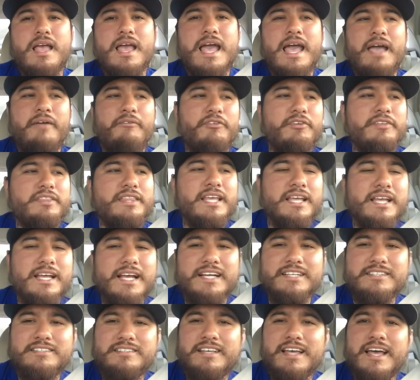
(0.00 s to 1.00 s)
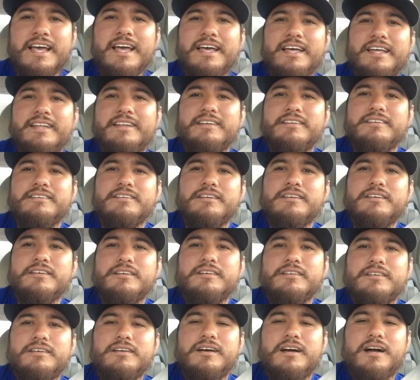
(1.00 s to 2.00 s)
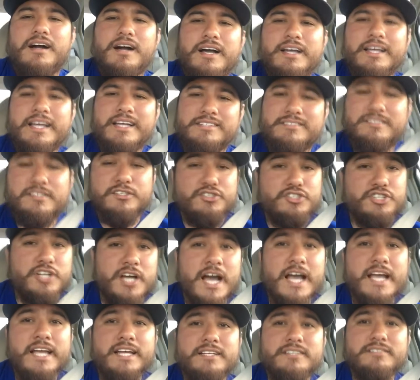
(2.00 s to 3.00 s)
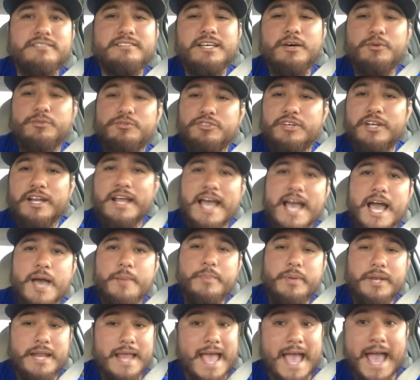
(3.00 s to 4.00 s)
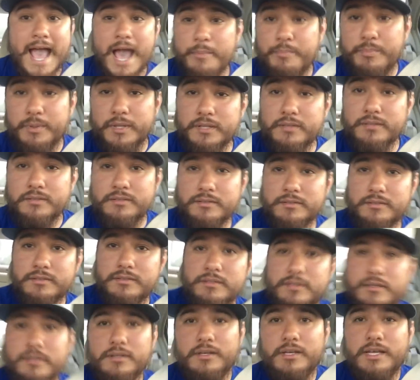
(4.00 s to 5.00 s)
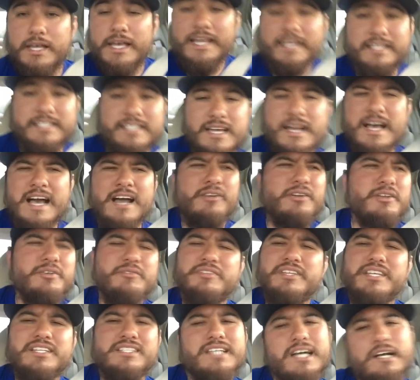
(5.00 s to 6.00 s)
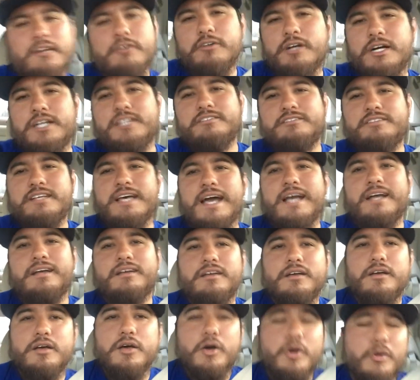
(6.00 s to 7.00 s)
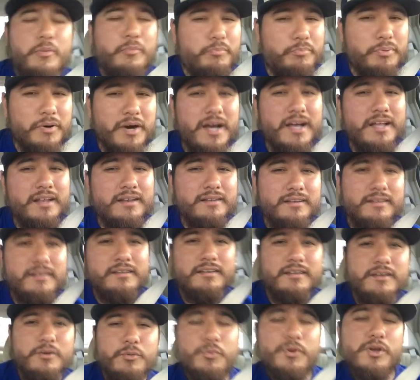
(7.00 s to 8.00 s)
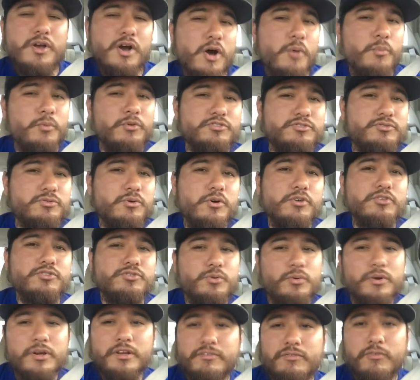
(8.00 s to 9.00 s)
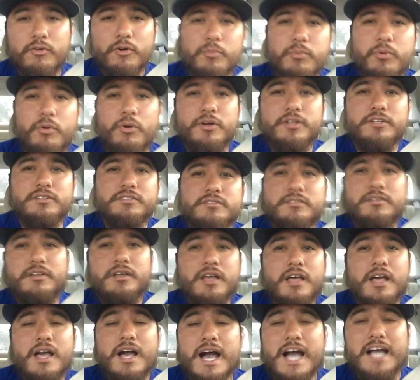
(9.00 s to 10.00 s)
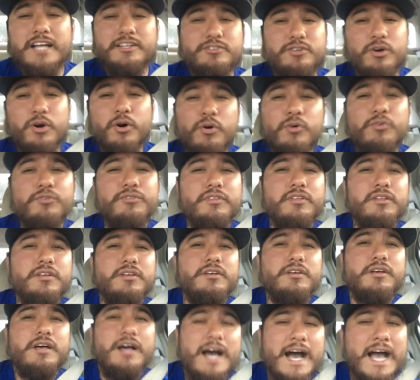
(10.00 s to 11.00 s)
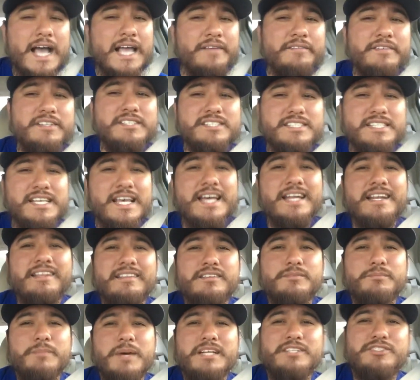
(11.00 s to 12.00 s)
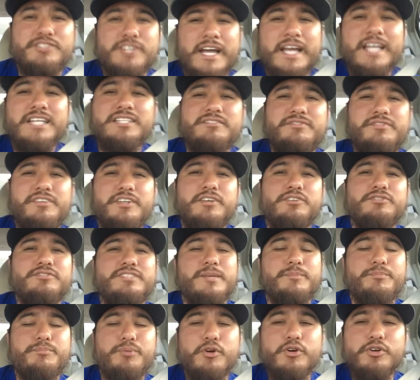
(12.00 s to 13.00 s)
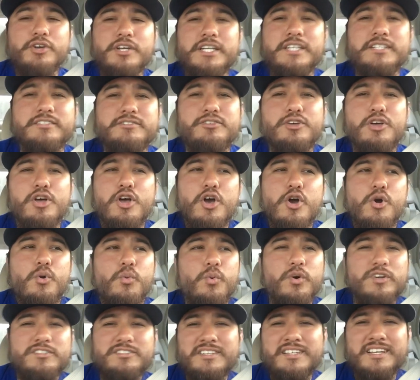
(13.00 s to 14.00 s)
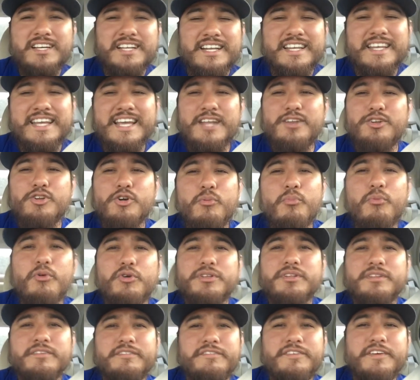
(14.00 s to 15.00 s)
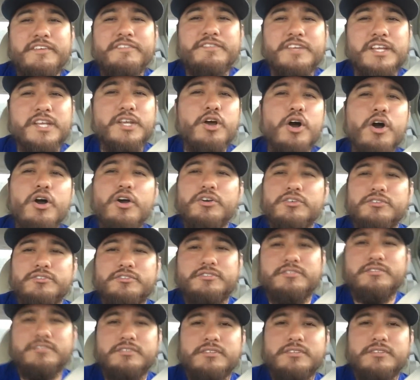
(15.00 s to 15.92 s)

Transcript: everything I said against the Giants that was going to happen happened. Except I don't even think Taco got a sack. But we almost scored 24 points. I told, I even said in my Giants videos that Perkins wasn't going to get no more than 50 yards.